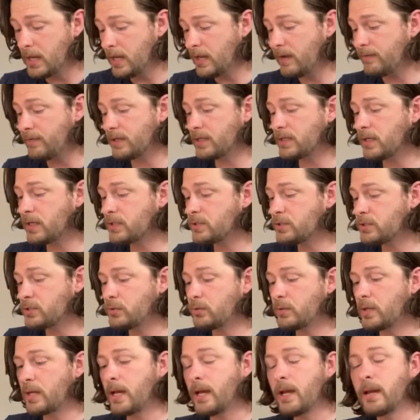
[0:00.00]
If it does,
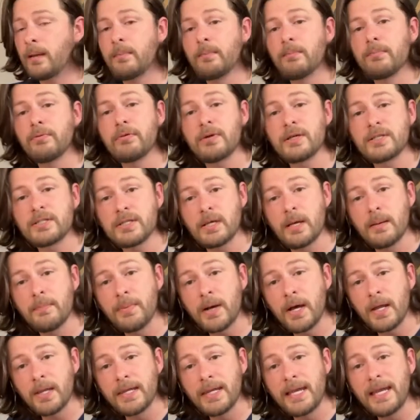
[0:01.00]
you can press a
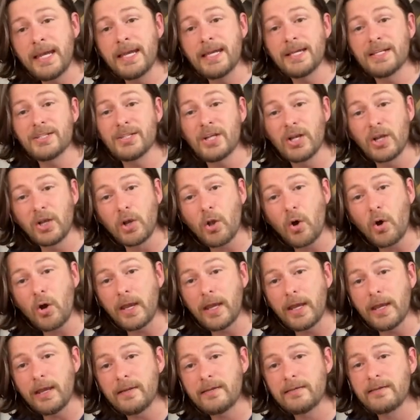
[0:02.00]
button here to
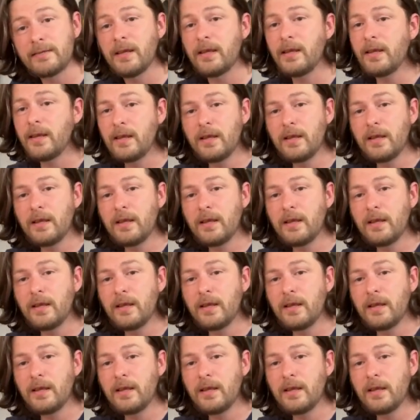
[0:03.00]
lock it,